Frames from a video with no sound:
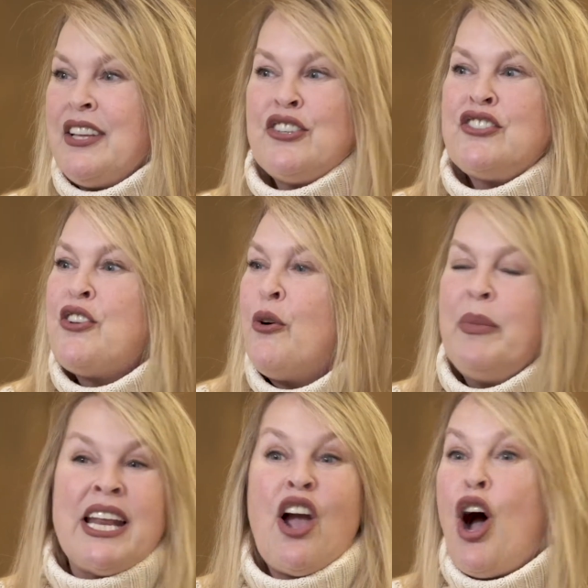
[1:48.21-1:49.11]
There's so
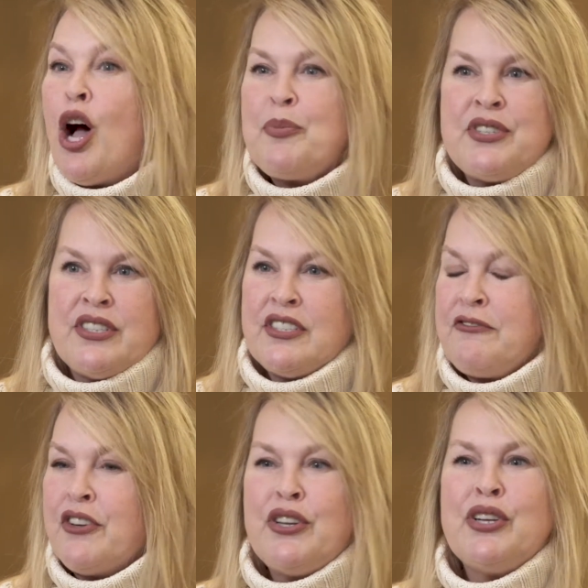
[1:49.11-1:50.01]
many options
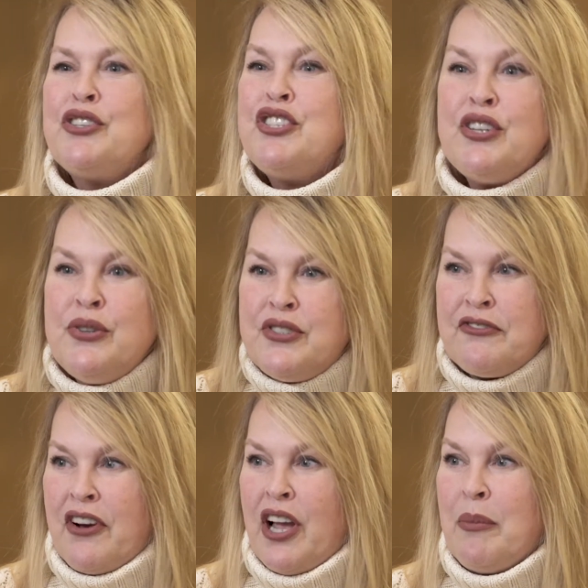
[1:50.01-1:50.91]
for you to choose
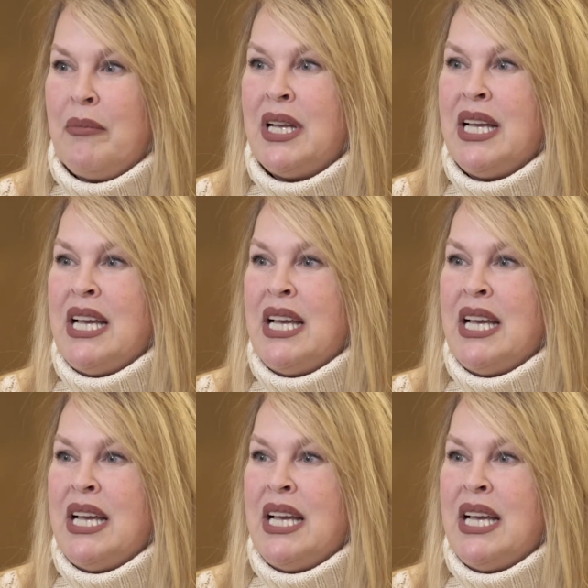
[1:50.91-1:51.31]
from